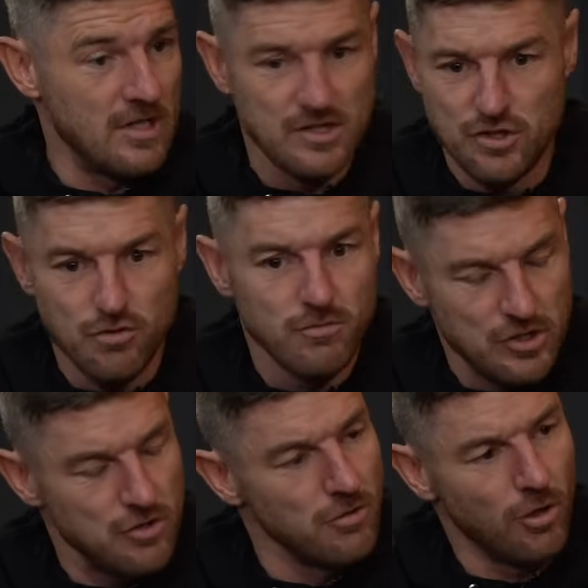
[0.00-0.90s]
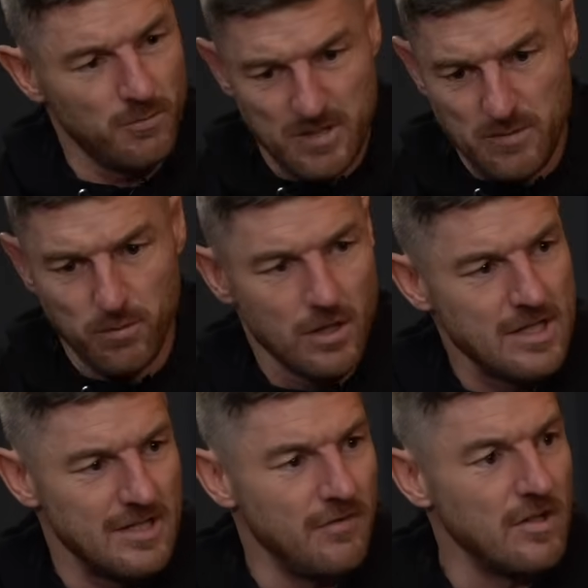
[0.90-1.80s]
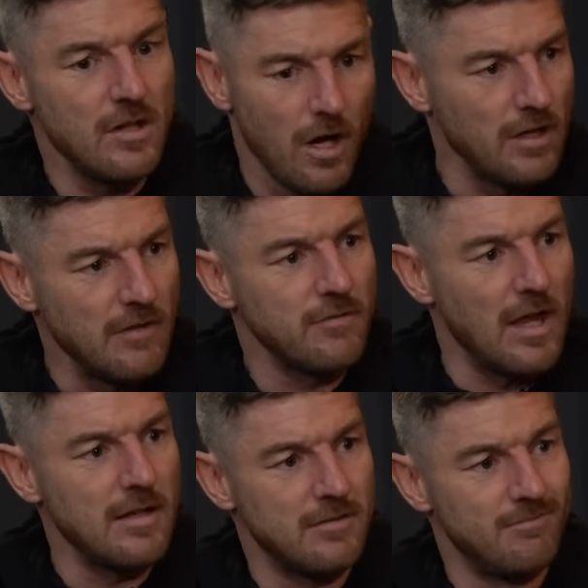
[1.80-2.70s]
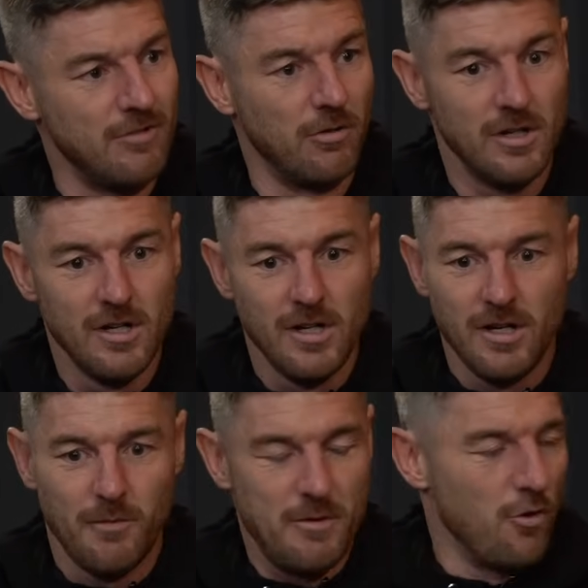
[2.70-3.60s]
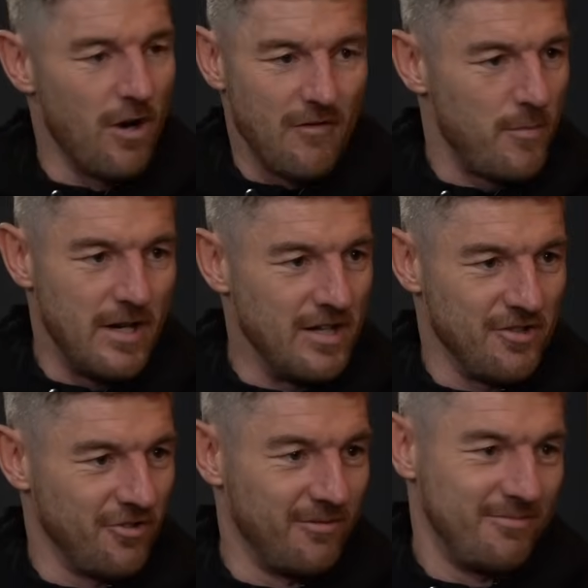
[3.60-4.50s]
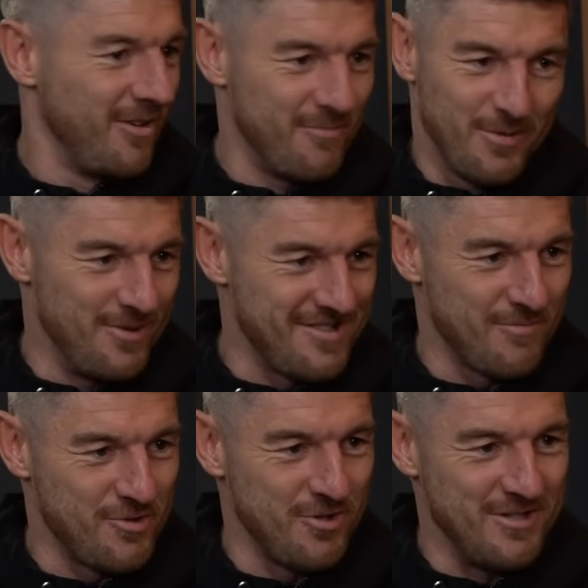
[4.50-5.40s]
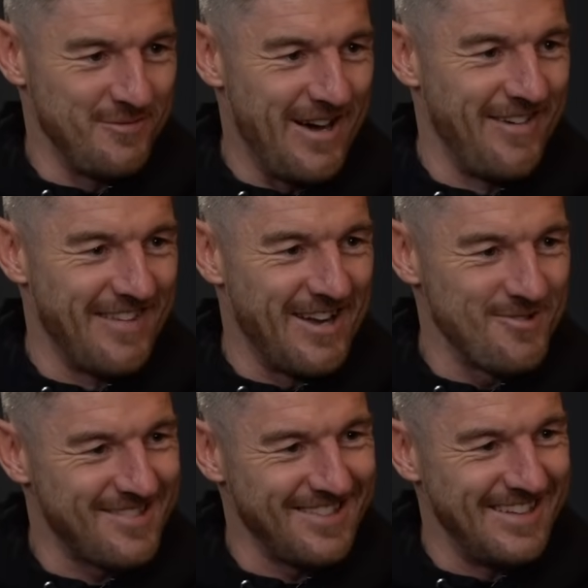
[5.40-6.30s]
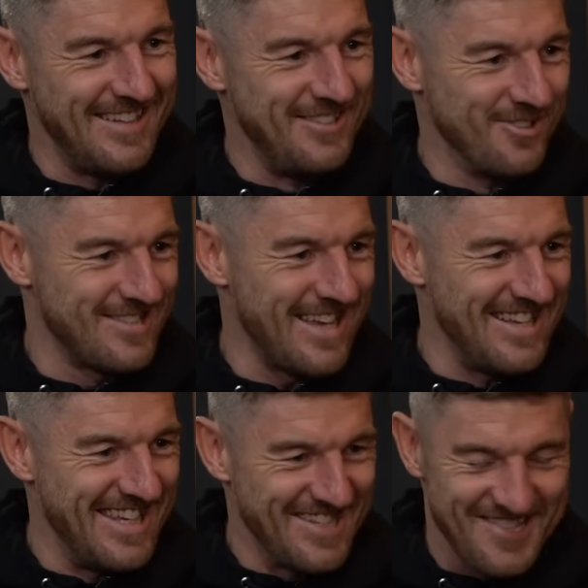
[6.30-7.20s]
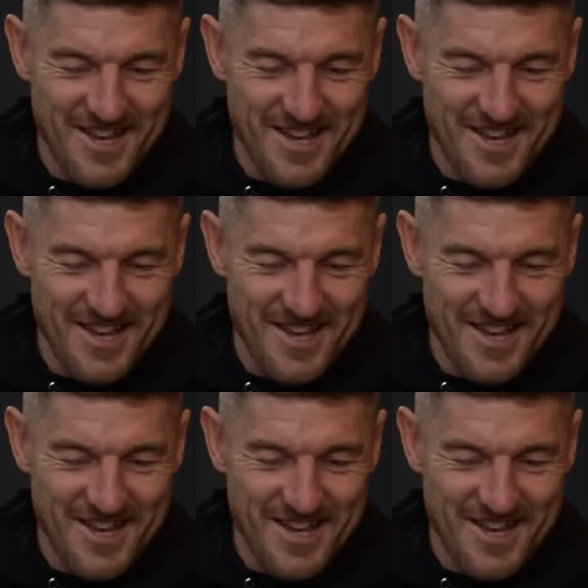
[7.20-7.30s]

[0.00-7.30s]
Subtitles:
Did you look at people on the TV and think, oh, they I mean, we all have opinions on pundits. I'm sure you found that out in your 10 years.